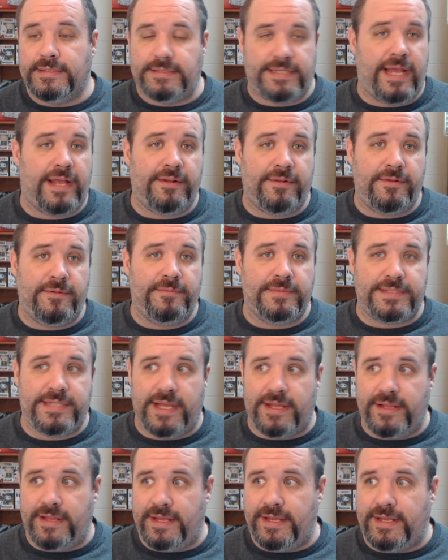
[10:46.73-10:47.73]

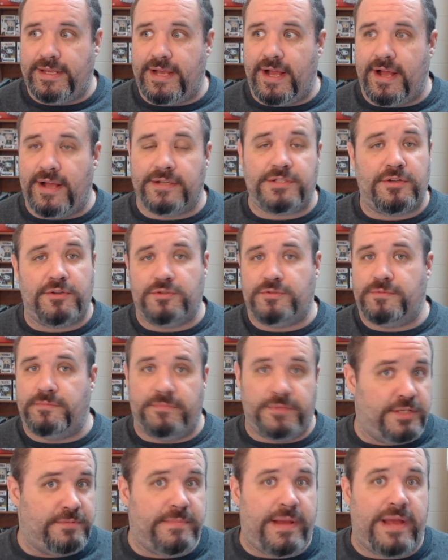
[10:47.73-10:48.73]
Selling consoles,
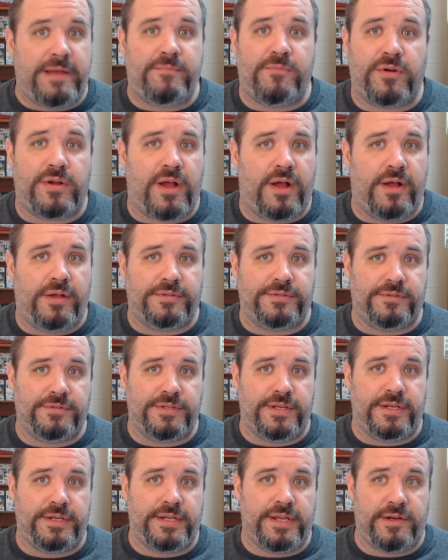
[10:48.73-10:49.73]
just make more
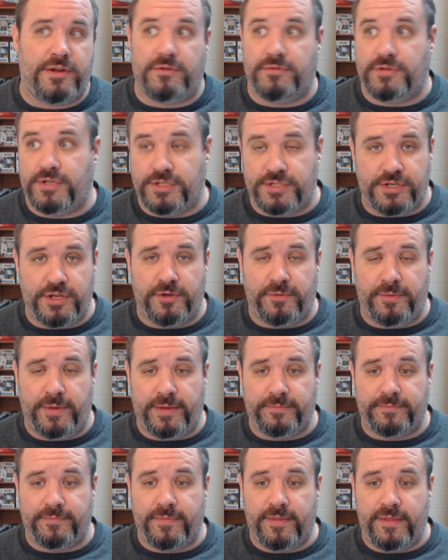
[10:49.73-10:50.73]
consoles, Nintendo. Just do
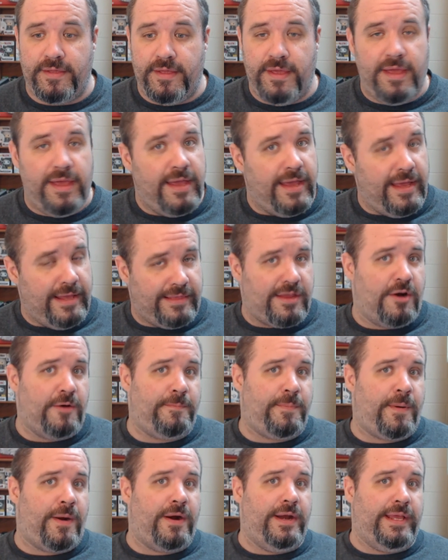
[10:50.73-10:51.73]
it. And
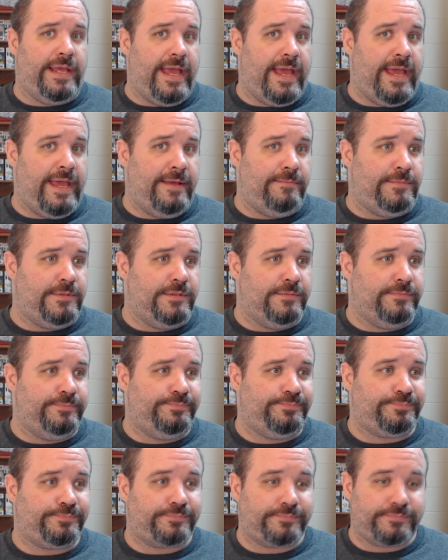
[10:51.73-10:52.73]
third-party games,
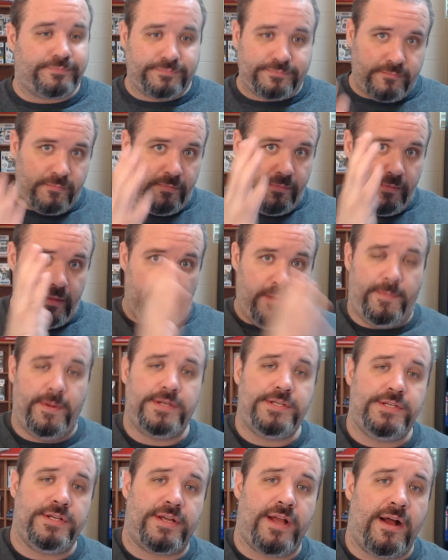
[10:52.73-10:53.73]
you
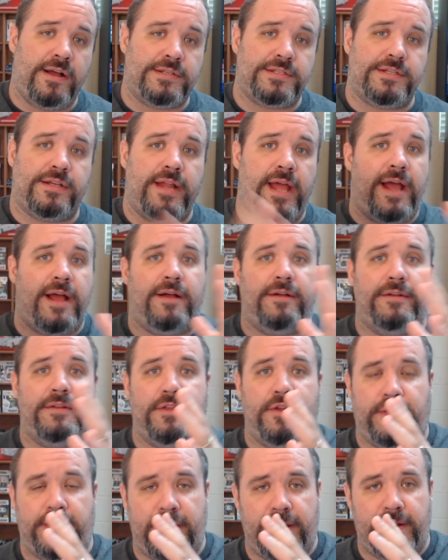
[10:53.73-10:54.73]
put your console out,
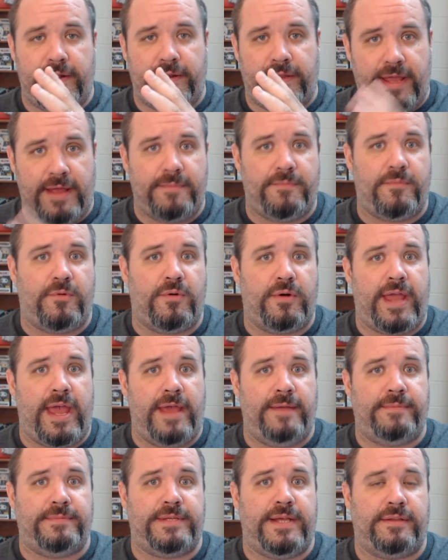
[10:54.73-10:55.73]
you can then get more
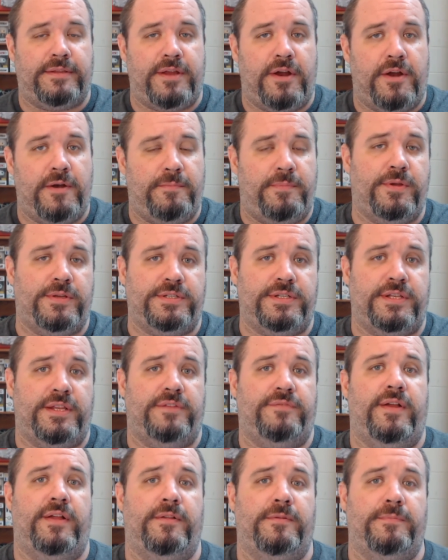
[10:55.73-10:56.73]
games out there and push
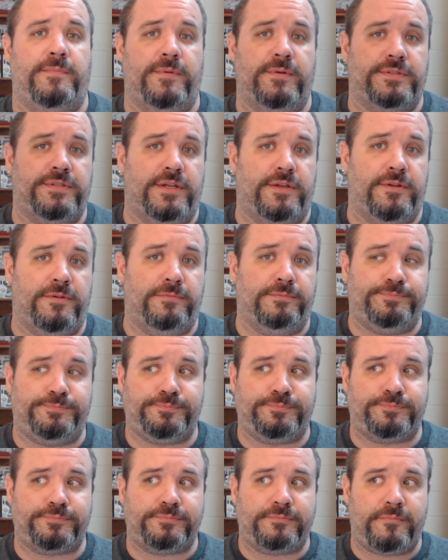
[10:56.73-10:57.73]
the developers. So,
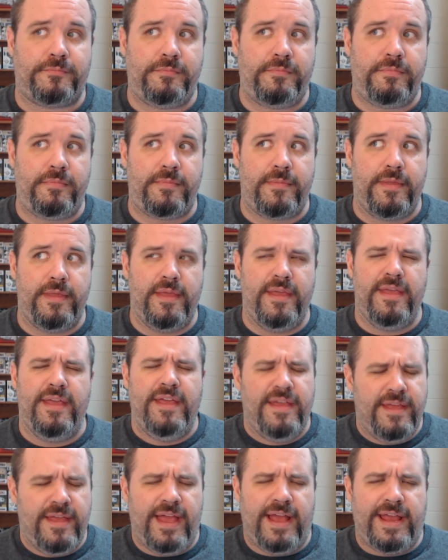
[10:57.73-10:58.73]

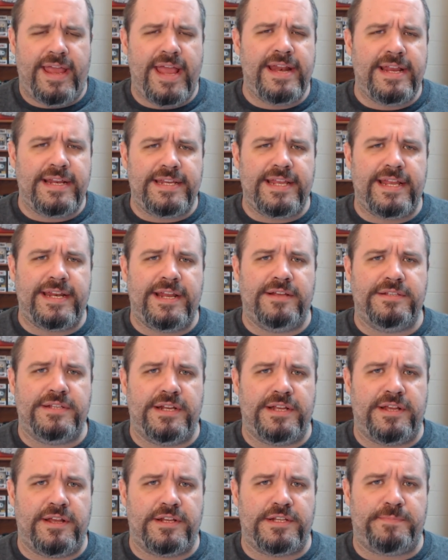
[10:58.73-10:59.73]
again,
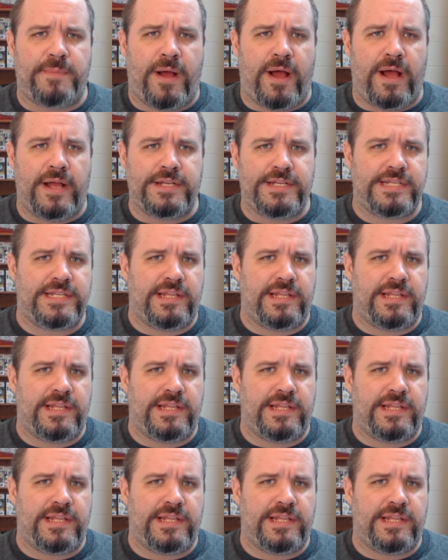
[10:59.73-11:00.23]
Nintendo's in a good spot.